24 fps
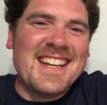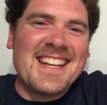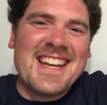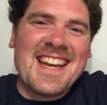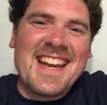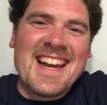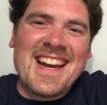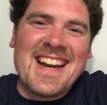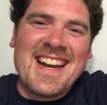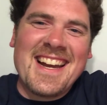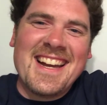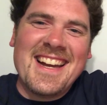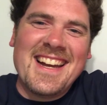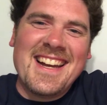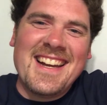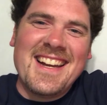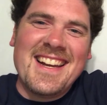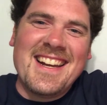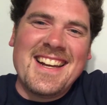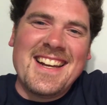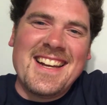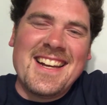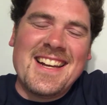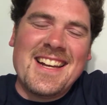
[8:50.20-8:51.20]

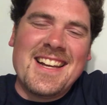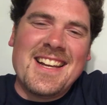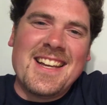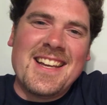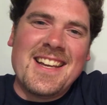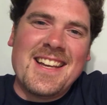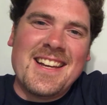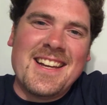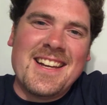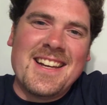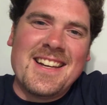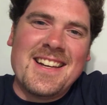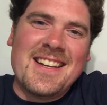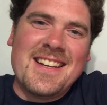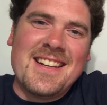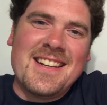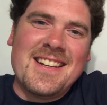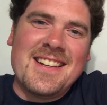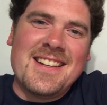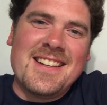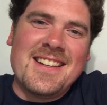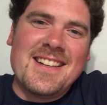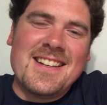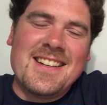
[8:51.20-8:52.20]

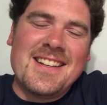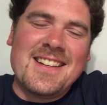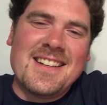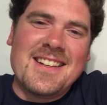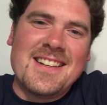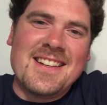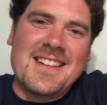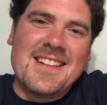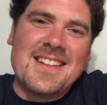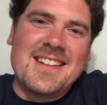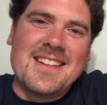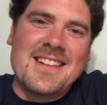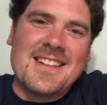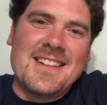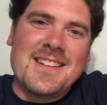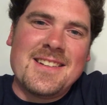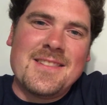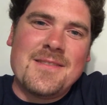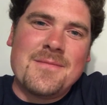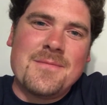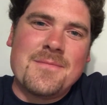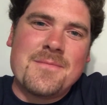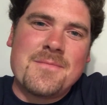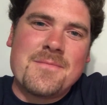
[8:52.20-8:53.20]

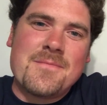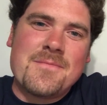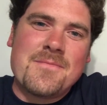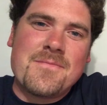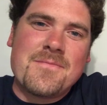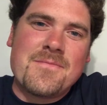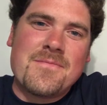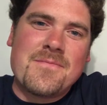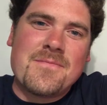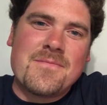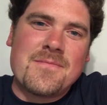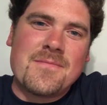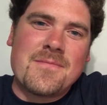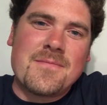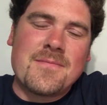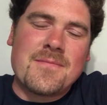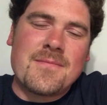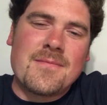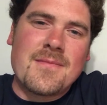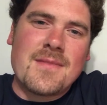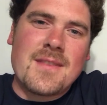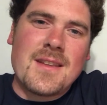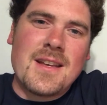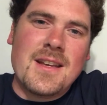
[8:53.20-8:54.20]

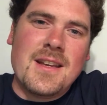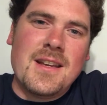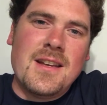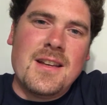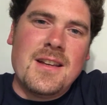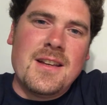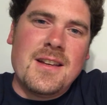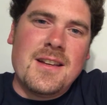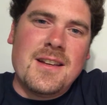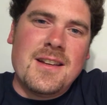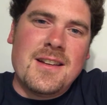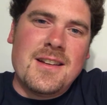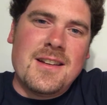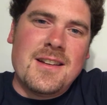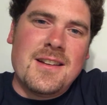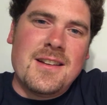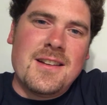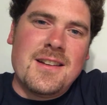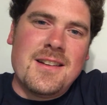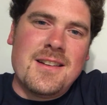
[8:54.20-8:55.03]
(not speaking)